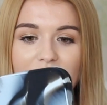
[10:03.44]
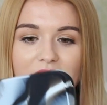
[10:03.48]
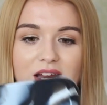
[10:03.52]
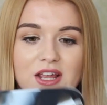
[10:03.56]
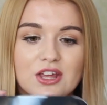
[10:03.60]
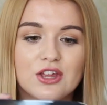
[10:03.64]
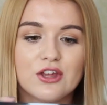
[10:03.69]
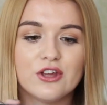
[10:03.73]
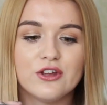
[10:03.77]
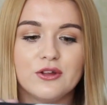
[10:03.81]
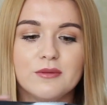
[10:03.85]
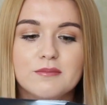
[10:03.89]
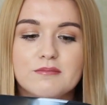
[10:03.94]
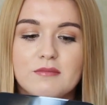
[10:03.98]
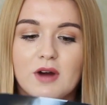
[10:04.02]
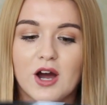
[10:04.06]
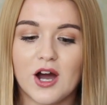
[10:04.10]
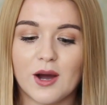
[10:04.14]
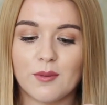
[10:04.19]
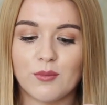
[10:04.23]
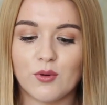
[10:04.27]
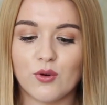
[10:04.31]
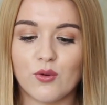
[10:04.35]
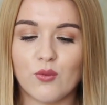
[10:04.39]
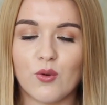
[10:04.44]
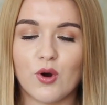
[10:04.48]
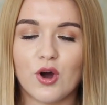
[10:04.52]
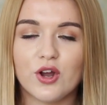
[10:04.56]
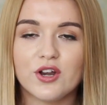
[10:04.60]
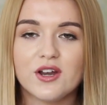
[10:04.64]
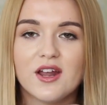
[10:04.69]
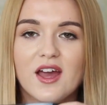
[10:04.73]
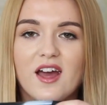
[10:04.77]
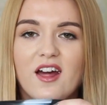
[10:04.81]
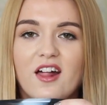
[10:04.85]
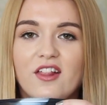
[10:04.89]
really cute marble
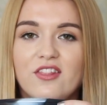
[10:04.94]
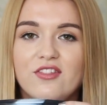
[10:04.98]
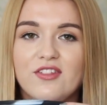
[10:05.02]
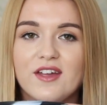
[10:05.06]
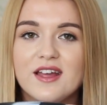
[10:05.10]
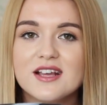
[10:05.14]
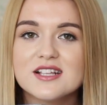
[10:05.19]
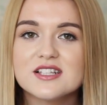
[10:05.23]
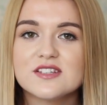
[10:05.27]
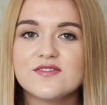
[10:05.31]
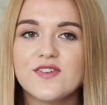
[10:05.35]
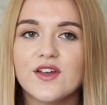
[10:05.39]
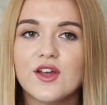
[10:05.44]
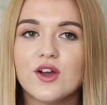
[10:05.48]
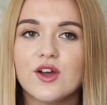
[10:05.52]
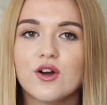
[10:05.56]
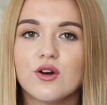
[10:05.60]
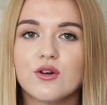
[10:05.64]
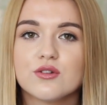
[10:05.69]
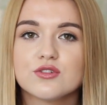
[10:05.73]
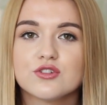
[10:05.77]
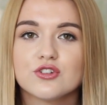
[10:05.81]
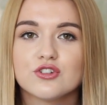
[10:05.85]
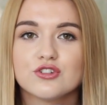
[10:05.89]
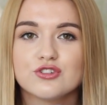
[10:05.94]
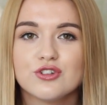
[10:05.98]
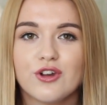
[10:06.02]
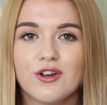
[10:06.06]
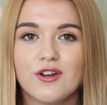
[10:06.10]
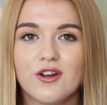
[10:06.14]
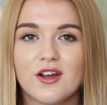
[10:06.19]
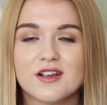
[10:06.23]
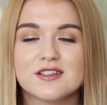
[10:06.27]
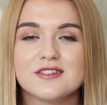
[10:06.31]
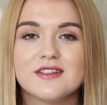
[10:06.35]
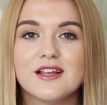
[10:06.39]
one. This feels so
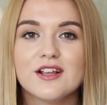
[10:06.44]
nice.